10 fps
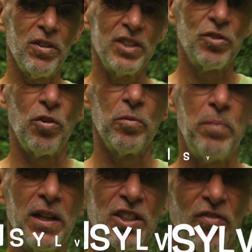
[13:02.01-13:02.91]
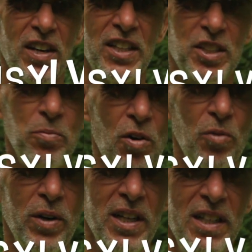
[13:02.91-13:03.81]
It's called Pennsylvania
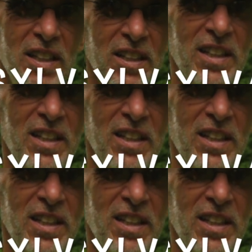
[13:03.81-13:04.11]
smartweed.